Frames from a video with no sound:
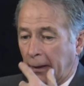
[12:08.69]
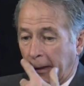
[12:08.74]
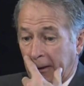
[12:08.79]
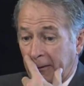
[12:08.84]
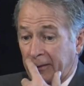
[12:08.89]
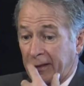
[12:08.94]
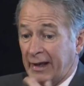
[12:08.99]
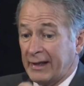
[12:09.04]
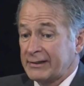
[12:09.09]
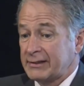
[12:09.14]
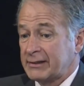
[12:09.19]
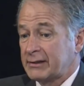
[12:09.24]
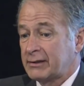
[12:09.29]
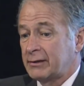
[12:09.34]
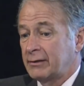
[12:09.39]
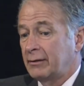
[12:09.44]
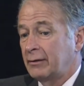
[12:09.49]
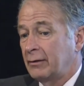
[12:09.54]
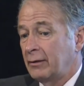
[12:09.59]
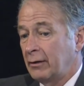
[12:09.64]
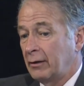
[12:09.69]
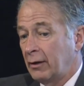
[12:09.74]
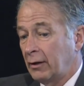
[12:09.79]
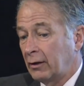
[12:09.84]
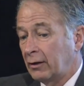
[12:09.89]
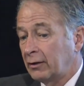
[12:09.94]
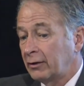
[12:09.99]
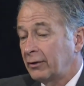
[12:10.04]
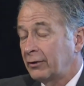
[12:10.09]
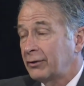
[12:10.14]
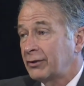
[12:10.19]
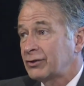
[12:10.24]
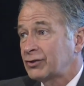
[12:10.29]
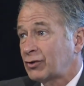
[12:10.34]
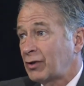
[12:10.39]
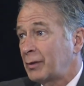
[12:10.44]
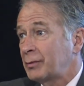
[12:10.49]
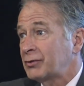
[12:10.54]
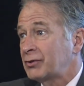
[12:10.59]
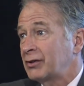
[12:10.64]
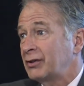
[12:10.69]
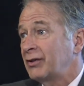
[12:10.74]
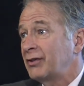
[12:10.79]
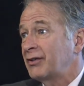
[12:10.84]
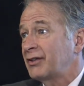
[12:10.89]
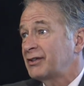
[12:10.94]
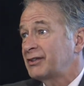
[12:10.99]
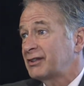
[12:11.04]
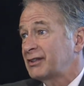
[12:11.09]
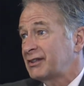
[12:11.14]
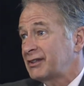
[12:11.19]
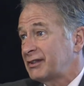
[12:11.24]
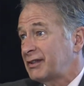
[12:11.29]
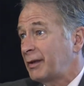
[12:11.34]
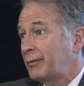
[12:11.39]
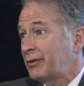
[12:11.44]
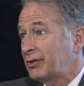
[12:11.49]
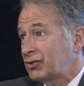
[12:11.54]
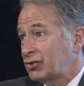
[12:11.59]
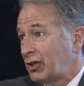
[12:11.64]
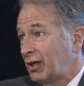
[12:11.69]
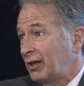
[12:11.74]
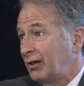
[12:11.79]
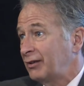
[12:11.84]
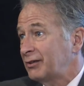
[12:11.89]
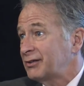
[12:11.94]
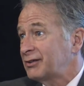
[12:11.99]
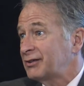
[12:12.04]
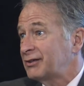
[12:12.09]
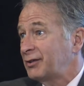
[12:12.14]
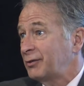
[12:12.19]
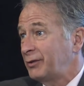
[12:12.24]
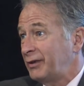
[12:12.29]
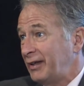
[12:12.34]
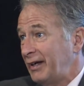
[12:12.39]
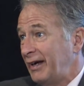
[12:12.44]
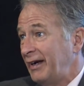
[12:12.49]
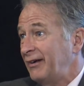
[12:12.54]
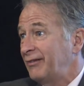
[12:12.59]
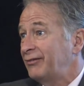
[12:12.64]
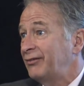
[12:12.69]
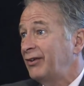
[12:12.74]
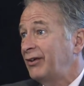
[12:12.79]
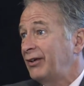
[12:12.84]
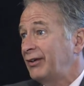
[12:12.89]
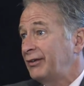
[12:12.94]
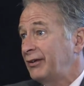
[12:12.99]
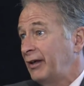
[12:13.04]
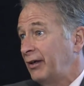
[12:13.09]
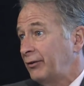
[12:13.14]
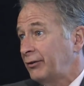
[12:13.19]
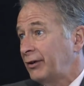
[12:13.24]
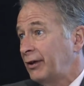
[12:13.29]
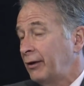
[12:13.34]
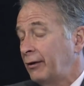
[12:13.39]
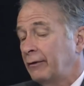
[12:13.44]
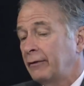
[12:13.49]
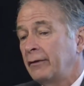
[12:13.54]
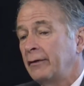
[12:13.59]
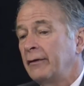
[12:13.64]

and that's a clear description of the systemic challenge that we have on healthcare